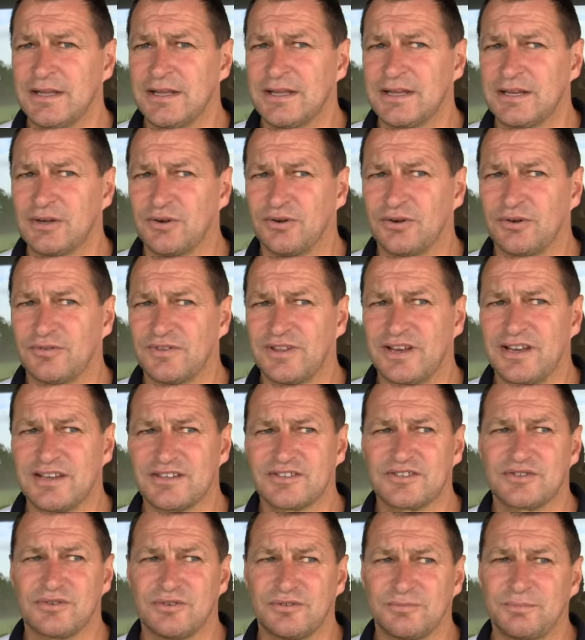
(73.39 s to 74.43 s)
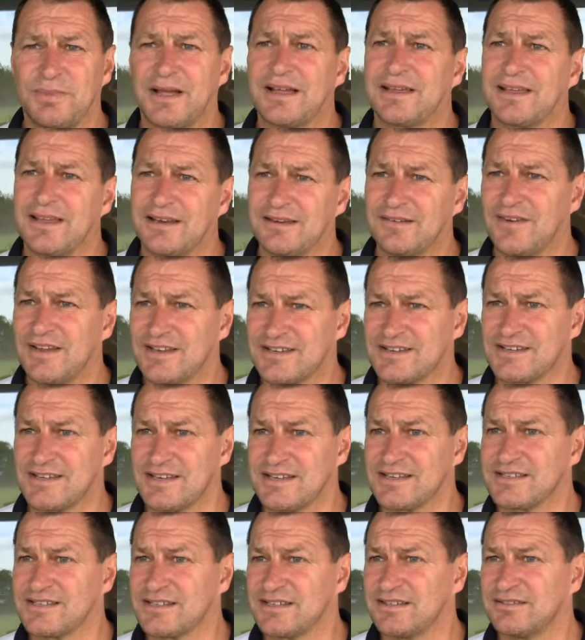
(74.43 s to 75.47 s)
you know over the last sort of back end of last
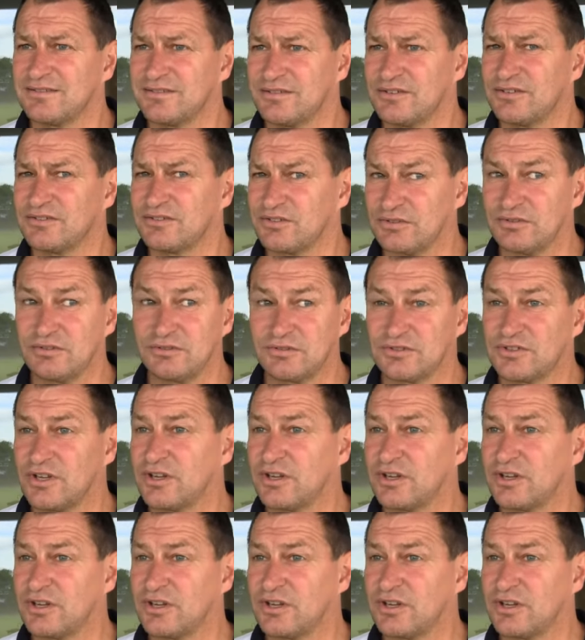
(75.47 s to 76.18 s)
season and